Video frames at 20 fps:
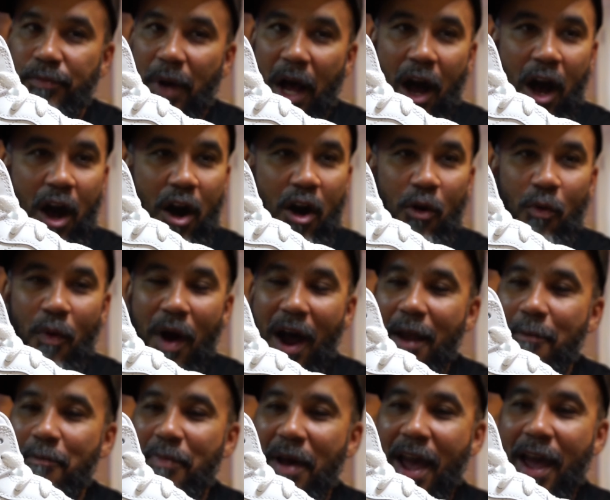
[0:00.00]
all
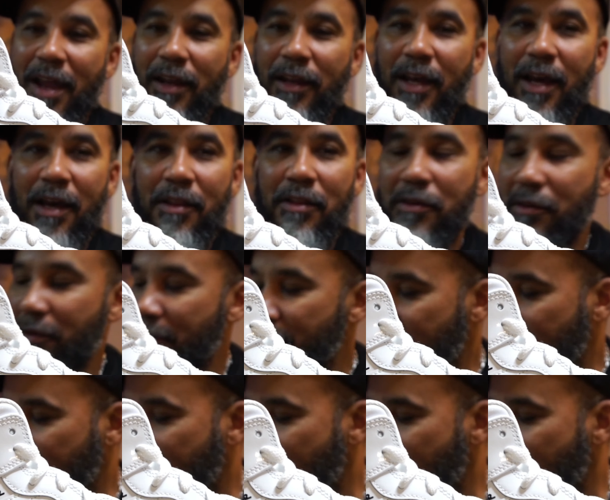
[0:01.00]
white patent leather, the